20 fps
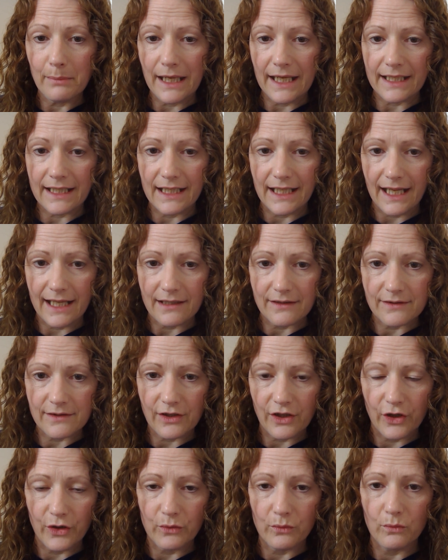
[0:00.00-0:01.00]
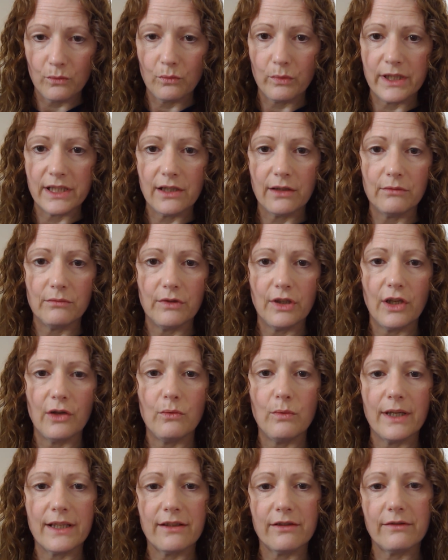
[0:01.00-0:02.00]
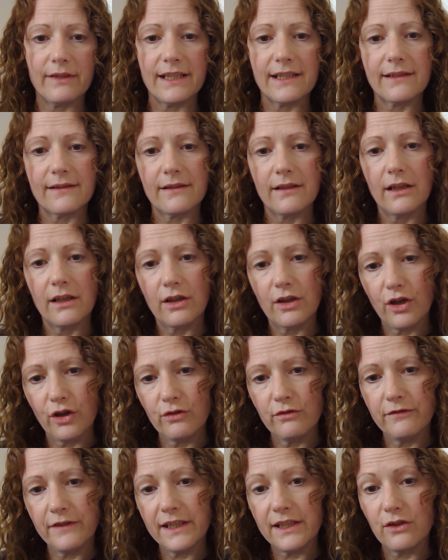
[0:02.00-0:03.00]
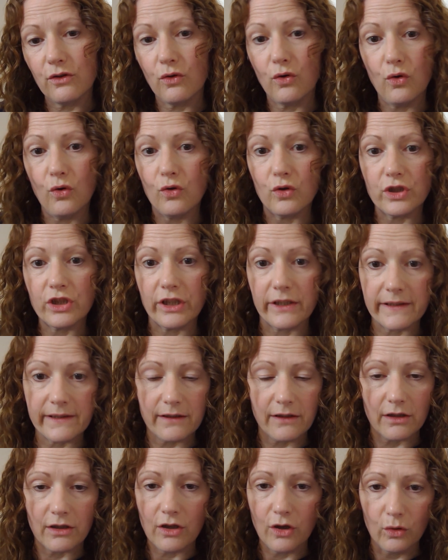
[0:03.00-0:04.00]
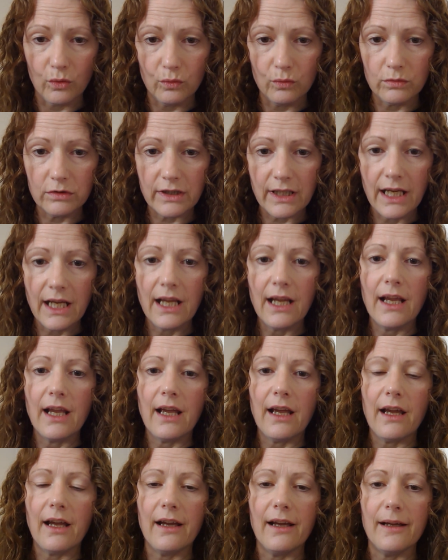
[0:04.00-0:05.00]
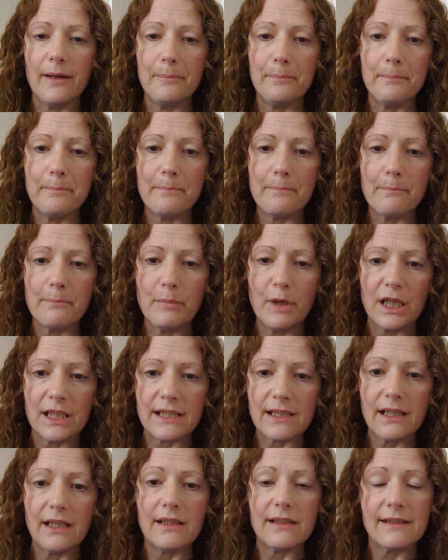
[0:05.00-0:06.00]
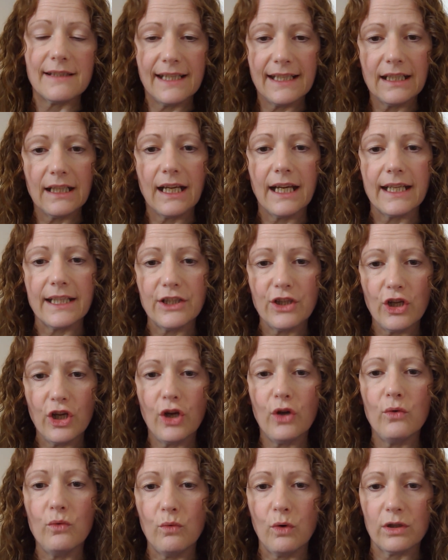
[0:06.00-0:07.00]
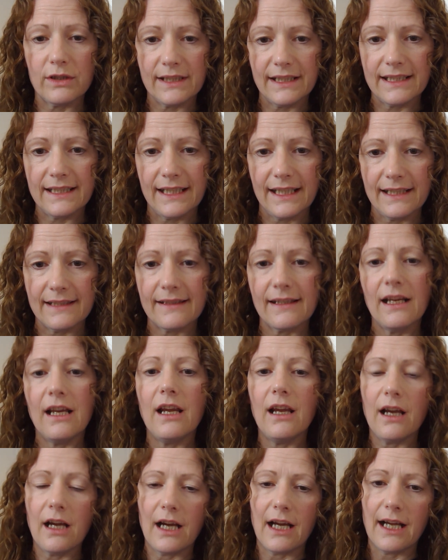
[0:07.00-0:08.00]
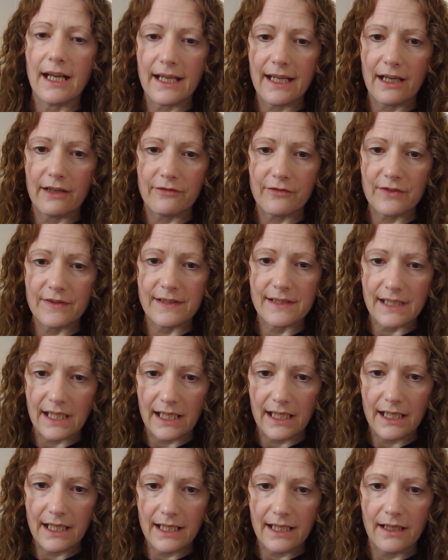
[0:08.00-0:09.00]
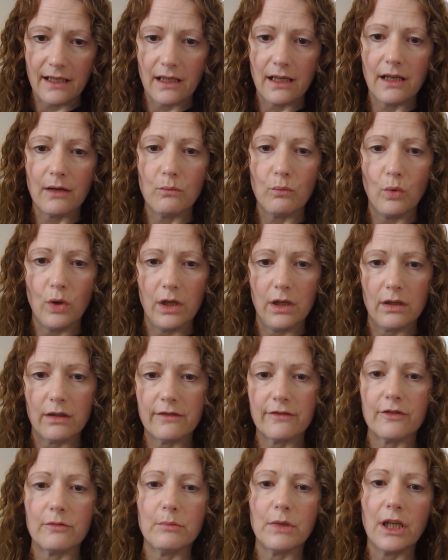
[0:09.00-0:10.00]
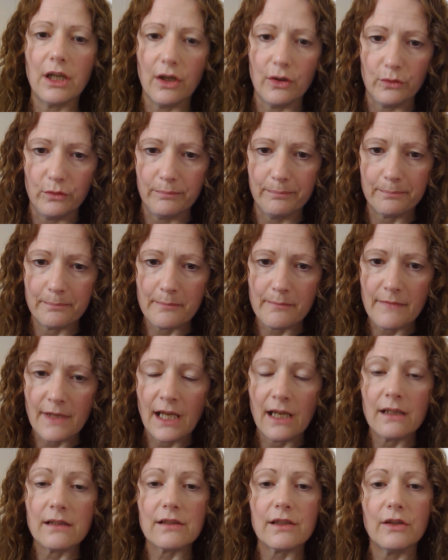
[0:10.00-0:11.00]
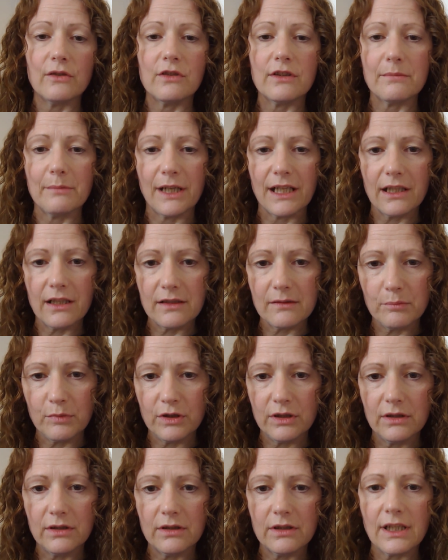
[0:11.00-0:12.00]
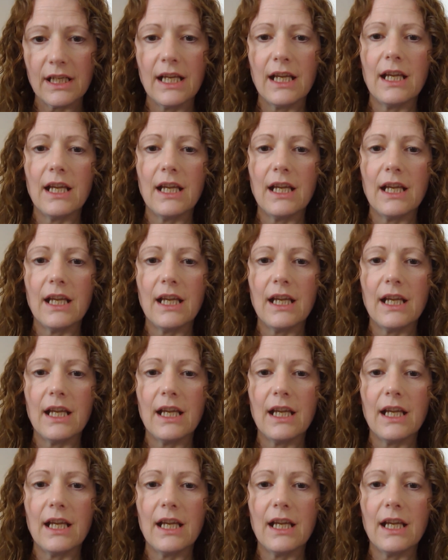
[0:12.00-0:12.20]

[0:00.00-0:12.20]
back yet, so we don't know whether it's COVID or just a cold. But until I know what it is, I have to stay here and work from home. So does my husband,